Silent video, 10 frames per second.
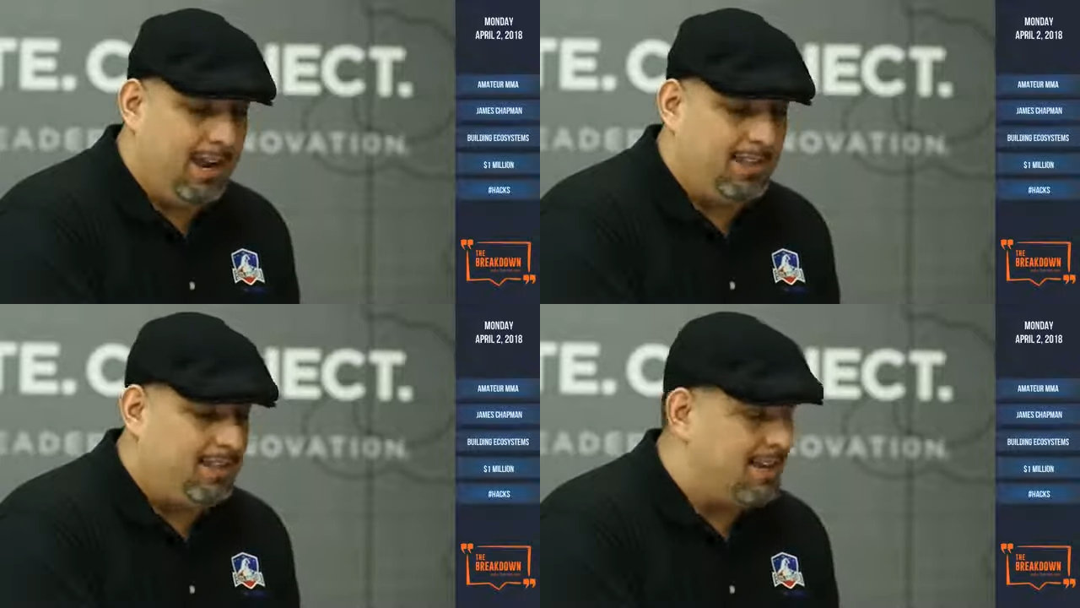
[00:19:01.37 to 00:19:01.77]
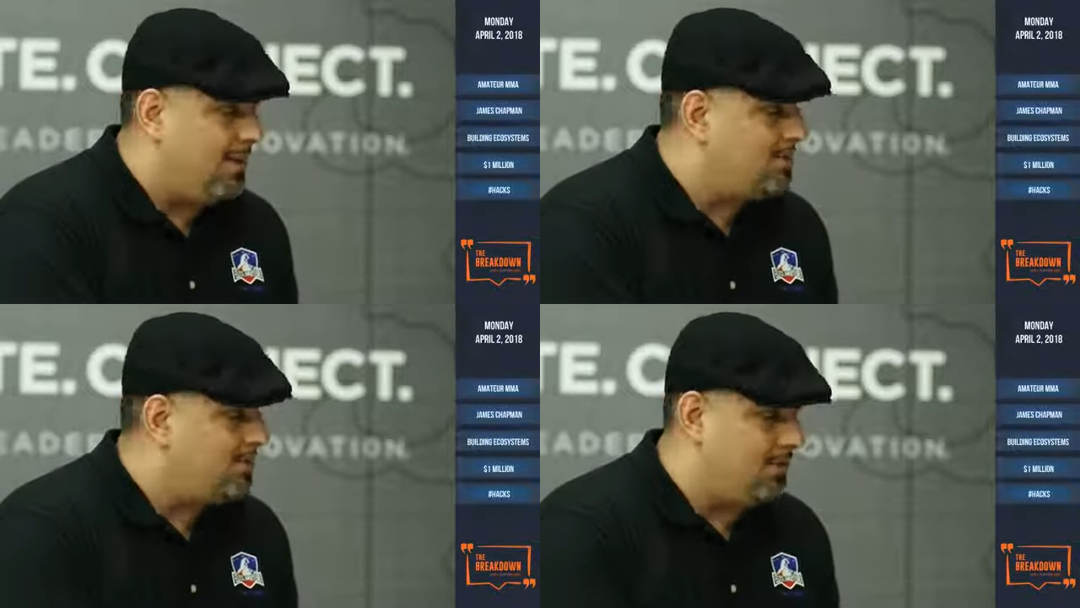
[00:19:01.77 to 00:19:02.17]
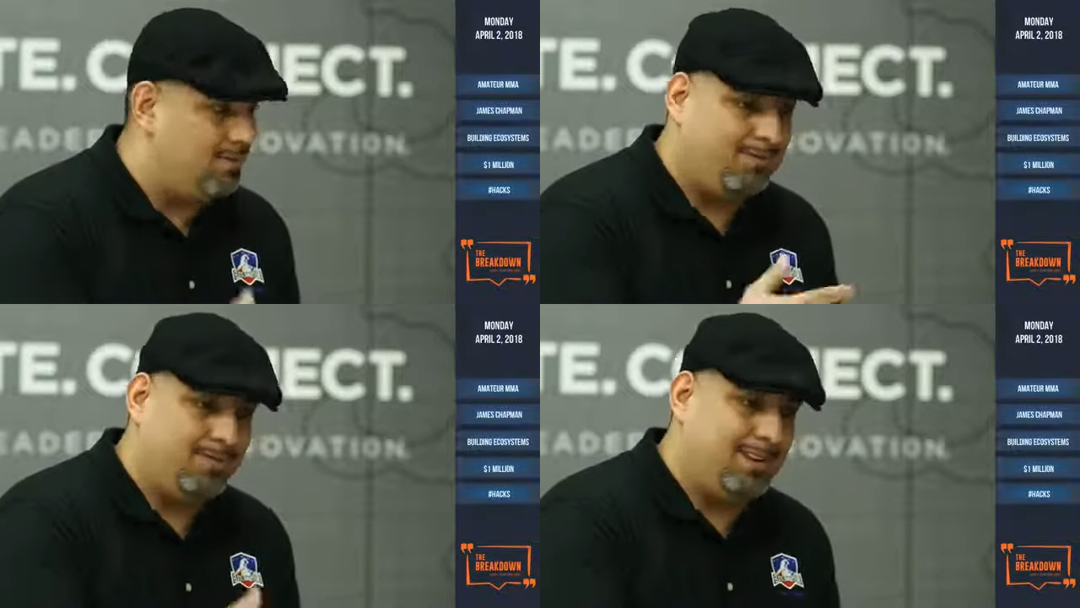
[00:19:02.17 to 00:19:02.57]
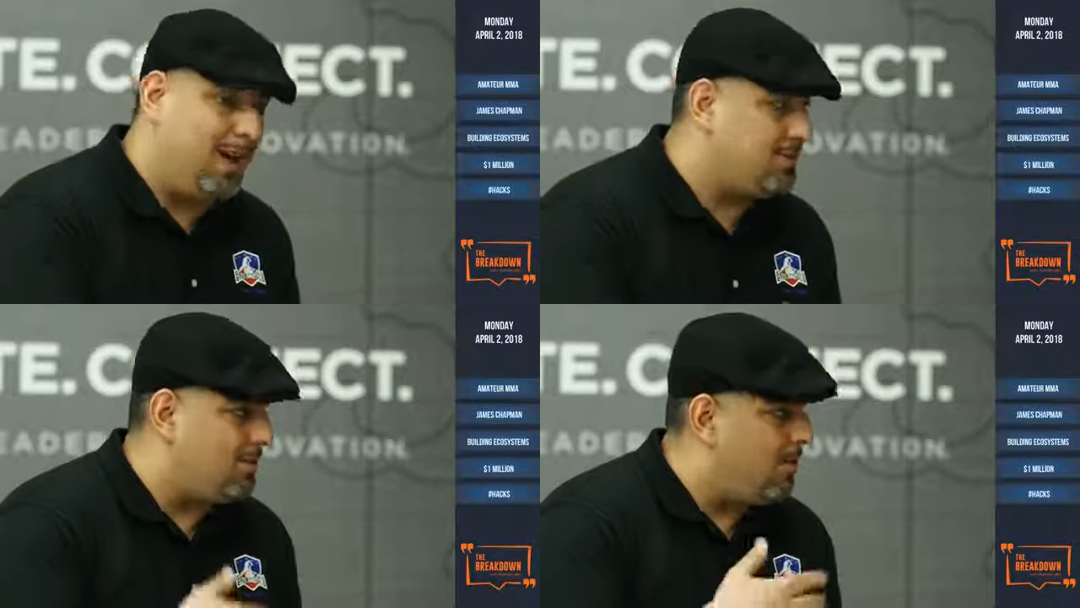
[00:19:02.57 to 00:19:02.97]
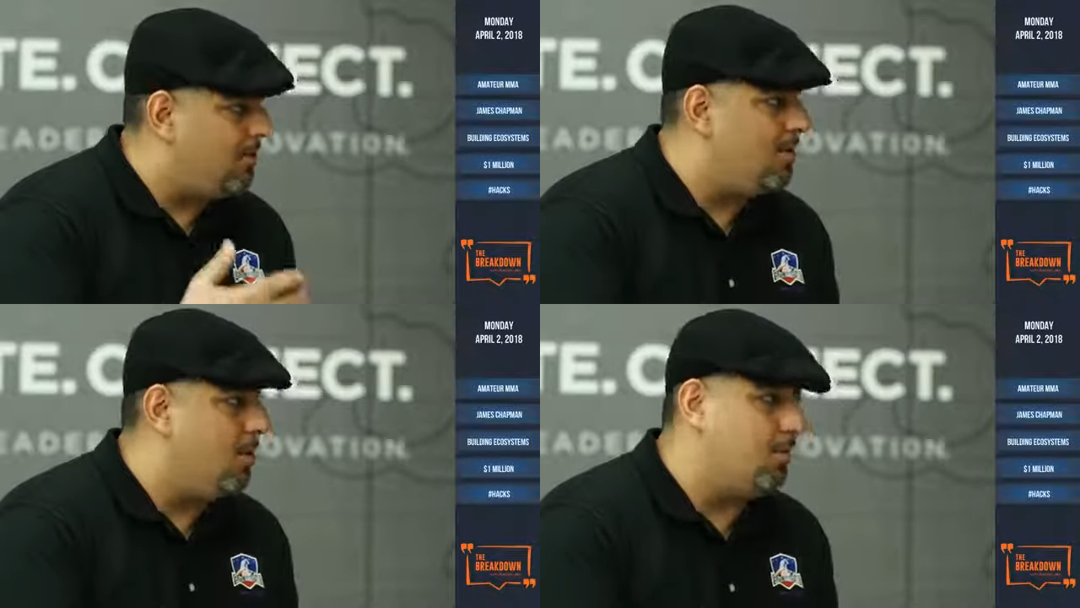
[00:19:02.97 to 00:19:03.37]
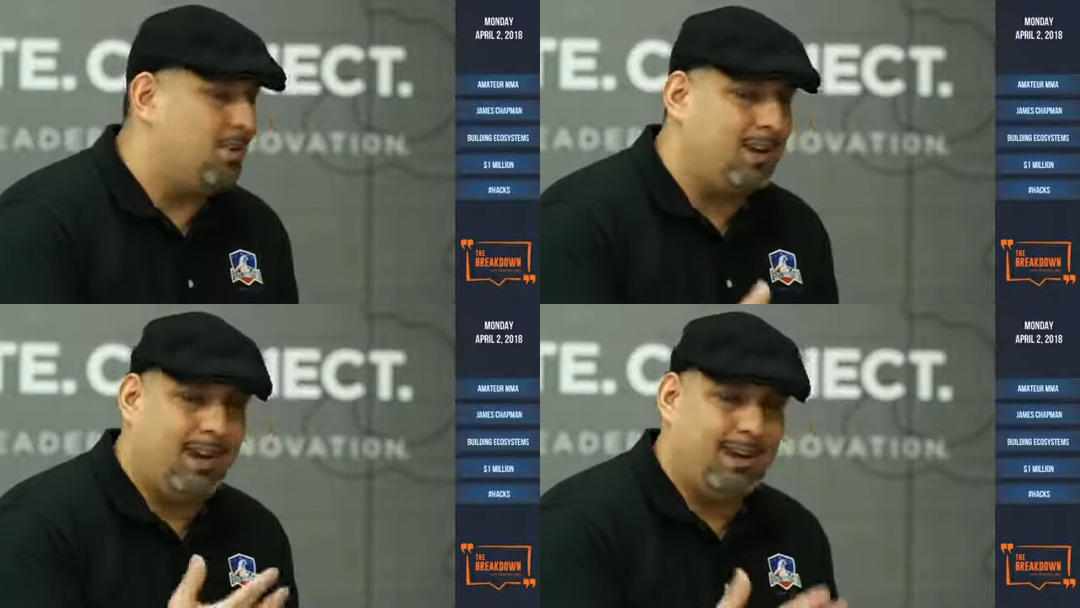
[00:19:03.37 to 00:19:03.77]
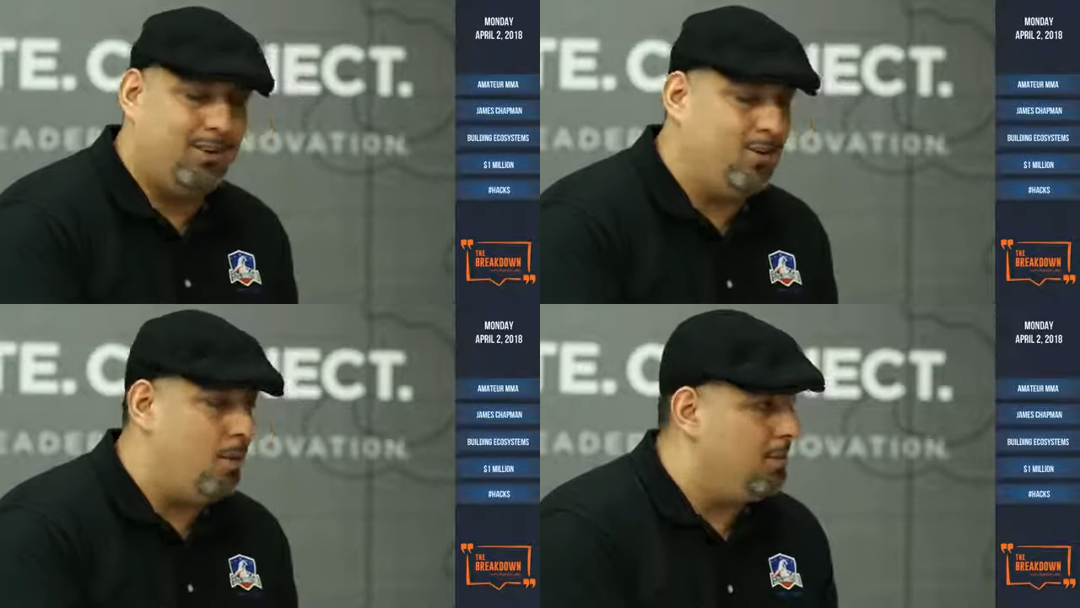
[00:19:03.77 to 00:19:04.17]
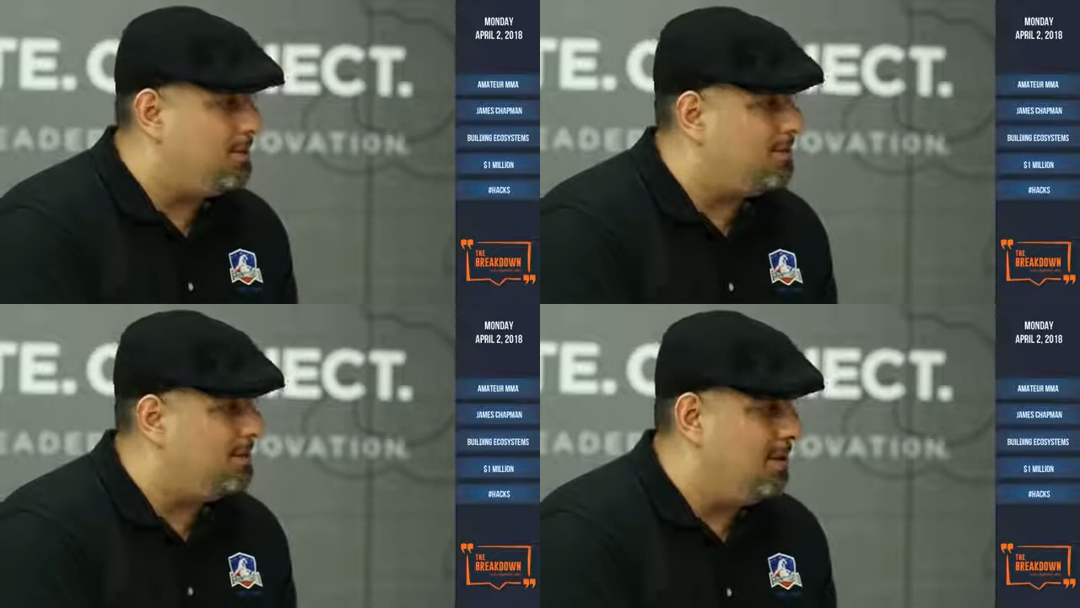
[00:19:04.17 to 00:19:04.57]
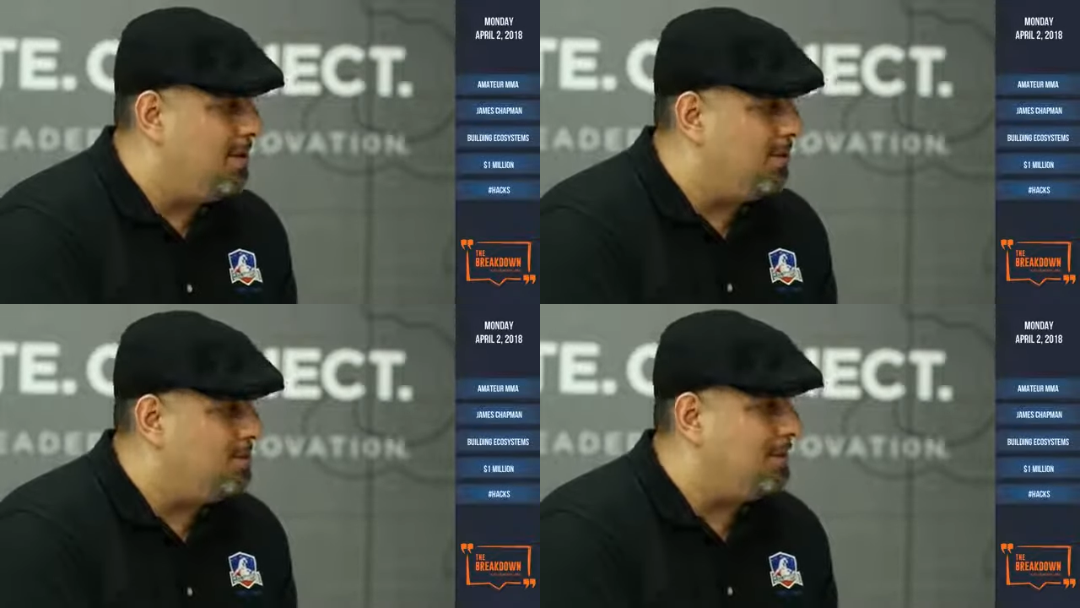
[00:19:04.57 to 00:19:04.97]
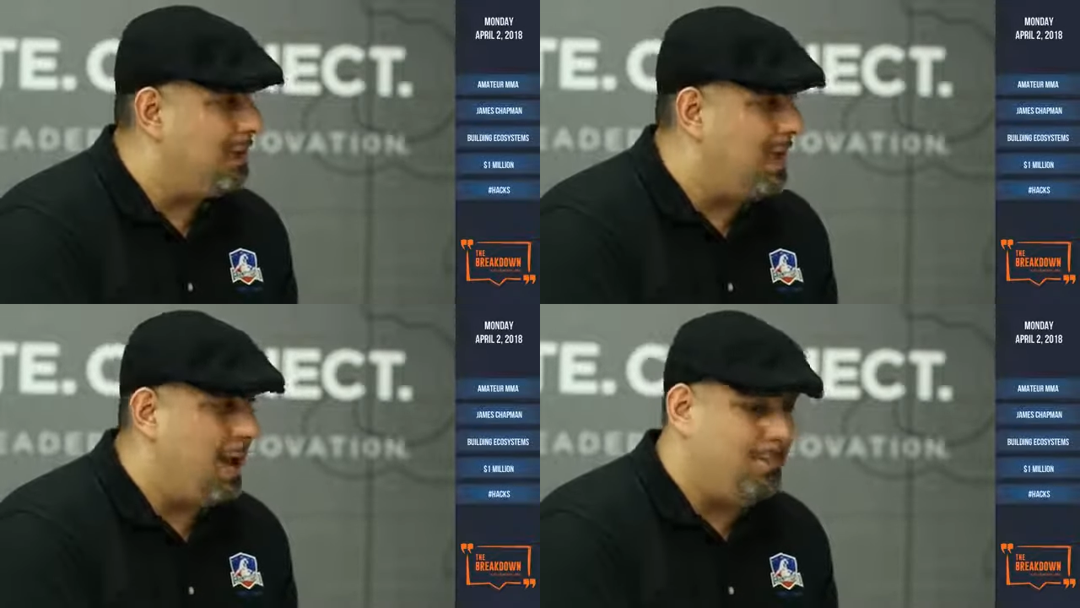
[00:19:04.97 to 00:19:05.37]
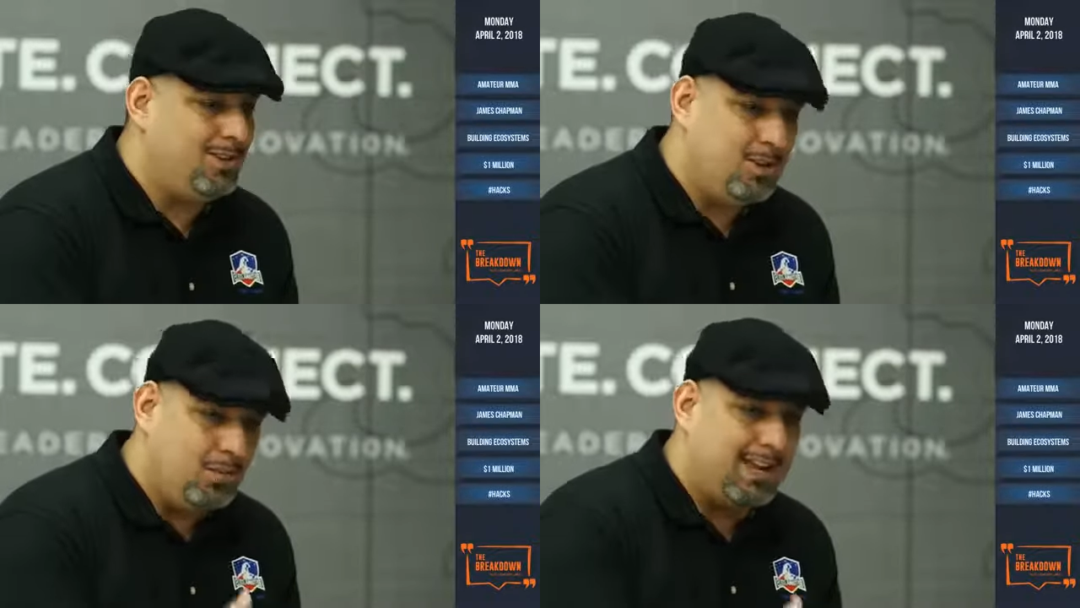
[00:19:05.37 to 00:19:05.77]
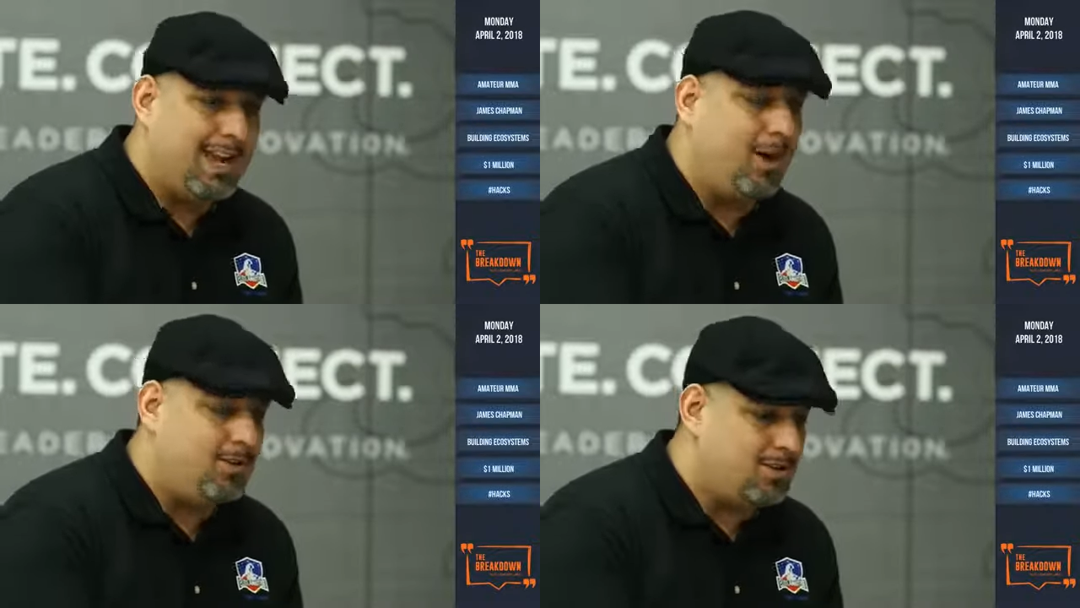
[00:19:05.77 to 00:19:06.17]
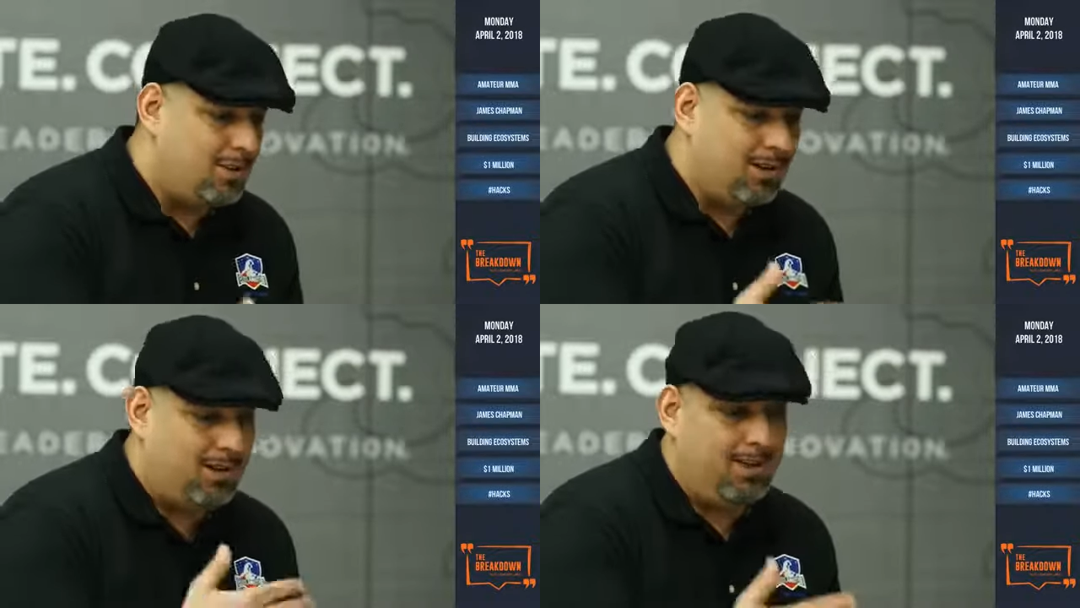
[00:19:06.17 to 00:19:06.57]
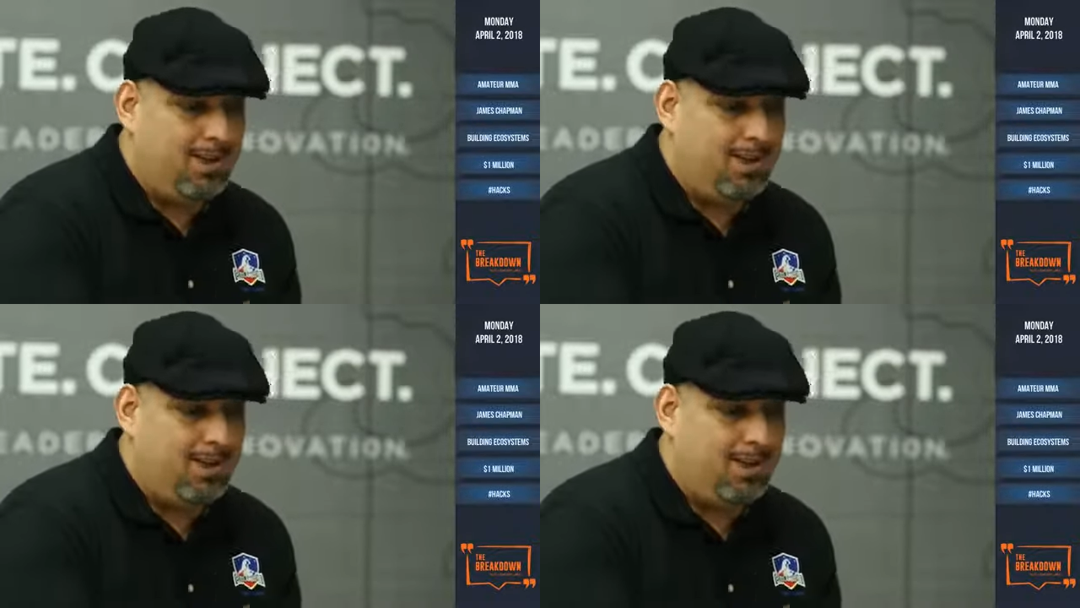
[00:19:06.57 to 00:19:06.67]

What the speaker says: announcer announce it over and over again, and nobody was using the app until we got out and started